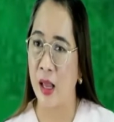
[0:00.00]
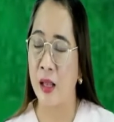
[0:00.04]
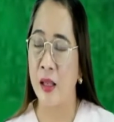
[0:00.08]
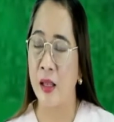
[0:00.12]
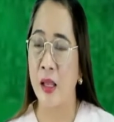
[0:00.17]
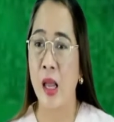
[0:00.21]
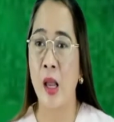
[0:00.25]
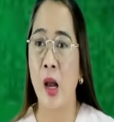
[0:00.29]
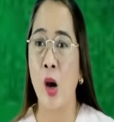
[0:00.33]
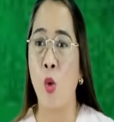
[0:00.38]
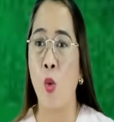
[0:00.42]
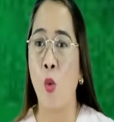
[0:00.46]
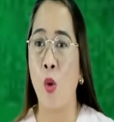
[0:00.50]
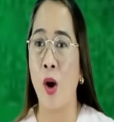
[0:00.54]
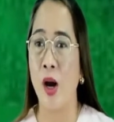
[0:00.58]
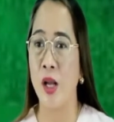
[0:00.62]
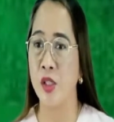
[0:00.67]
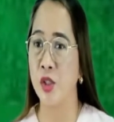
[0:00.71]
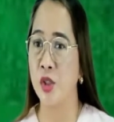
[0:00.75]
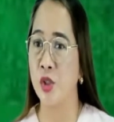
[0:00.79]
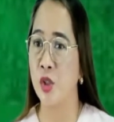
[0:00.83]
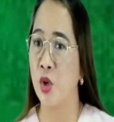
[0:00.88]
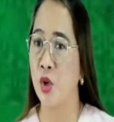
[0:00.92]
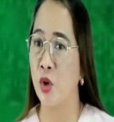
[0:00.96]
Now, I want
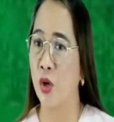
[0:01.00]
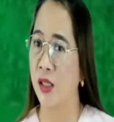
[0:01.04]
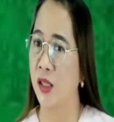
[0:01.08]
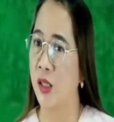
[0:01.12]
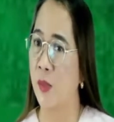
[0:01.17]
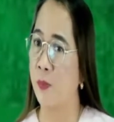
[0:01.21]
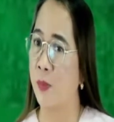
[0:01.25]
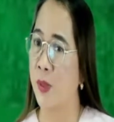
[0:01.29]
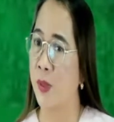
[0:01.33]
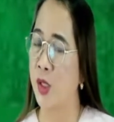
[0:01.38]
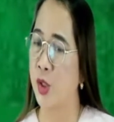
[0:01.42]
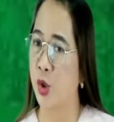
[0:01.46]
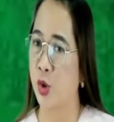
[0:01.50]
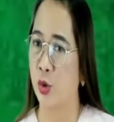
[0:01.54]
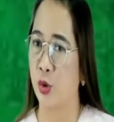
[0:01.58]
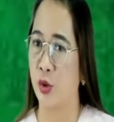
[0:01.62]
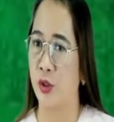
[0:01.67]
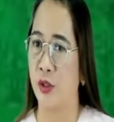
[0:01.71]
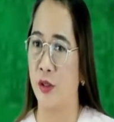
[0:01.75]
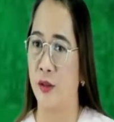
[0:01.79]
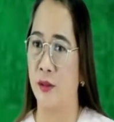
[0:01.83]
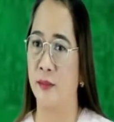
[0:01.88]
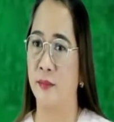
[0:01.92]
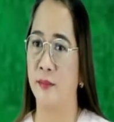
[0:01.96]
you to look at the
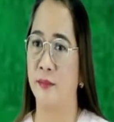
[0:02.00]
picture.